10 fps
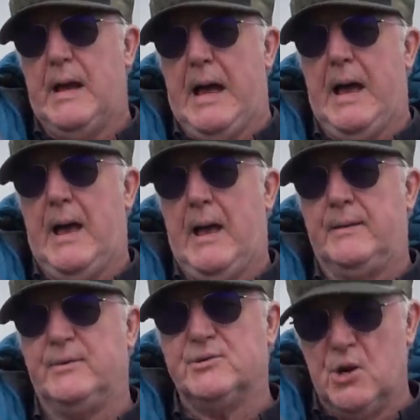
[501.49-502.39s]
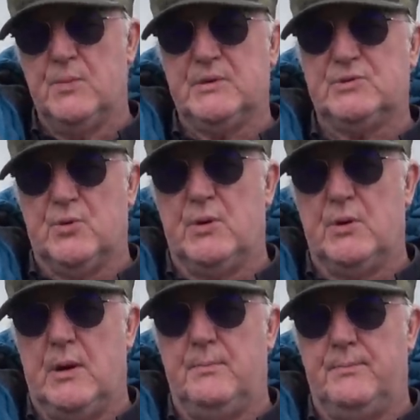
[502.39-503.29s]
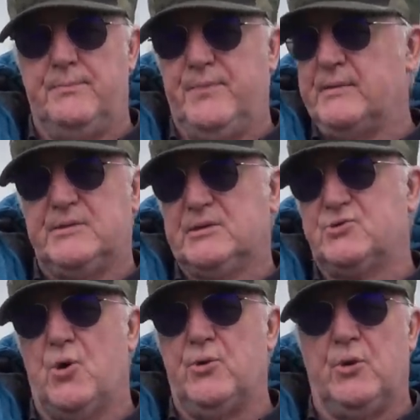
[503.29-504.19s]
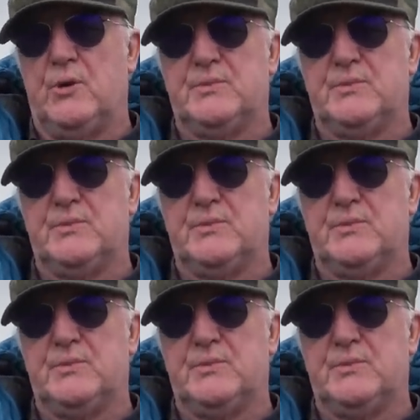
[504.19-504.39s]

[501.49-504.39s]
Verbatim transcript: And the Germans were, they destroyed all the